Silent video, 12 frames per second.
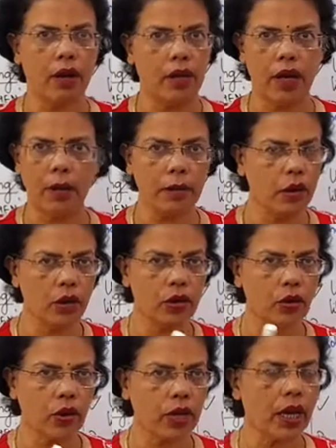I'm not
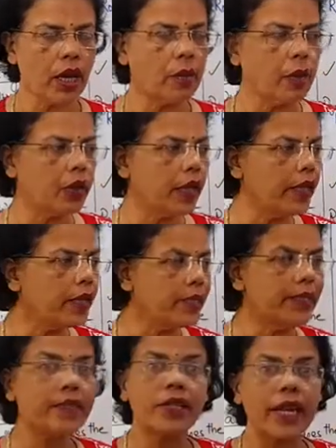talking about any
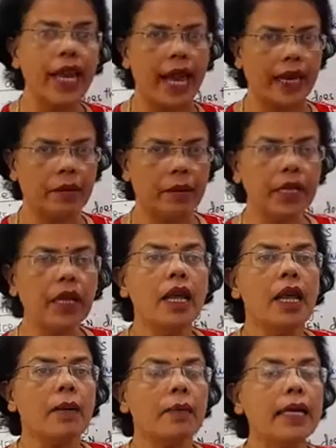stray animal,
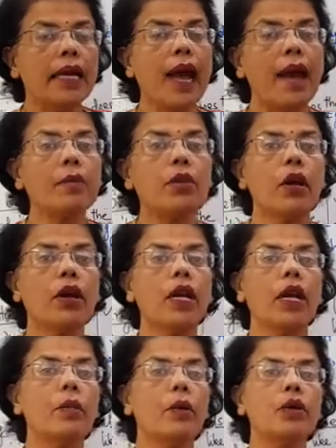but I'm talking
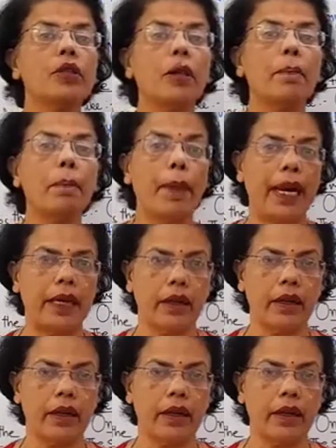about the pet.